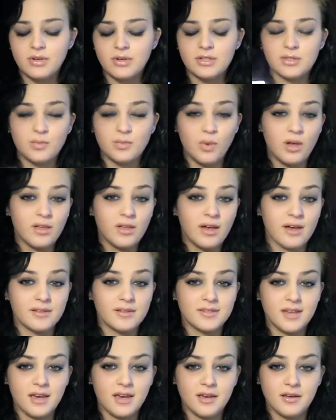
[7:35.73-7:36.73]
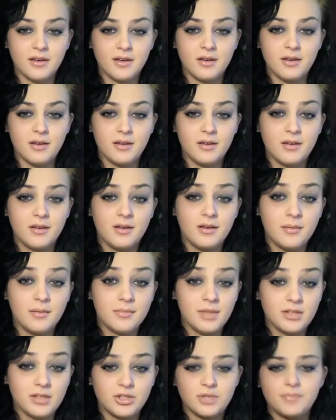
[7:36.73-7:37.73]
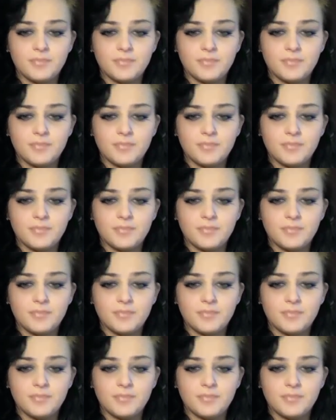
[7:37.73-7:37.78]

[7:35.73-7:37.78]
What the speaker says: as well as a blush.